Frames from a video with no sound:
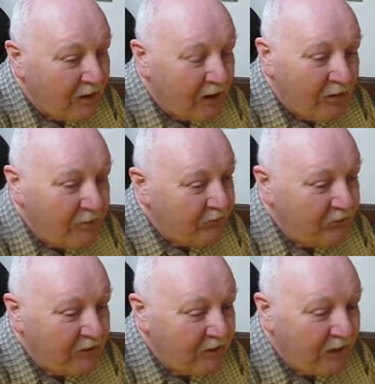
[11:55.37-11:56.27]
I mean,
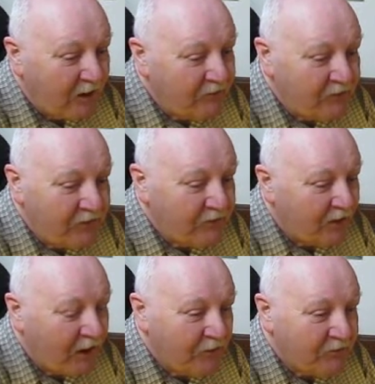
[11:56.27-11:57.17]
frankly, I've seen some
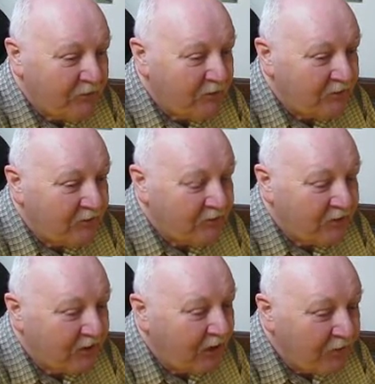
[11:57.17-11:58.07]
absolutely
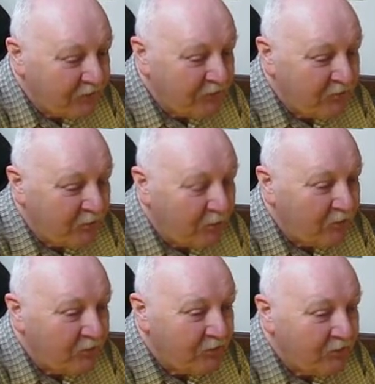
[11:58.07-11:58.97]
disgusting
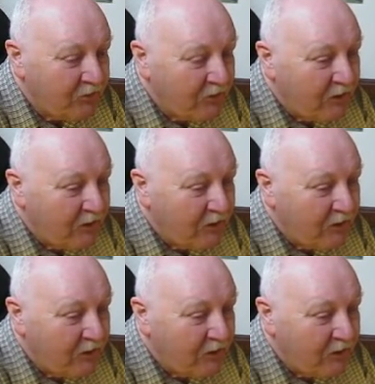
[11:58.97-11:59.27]
posts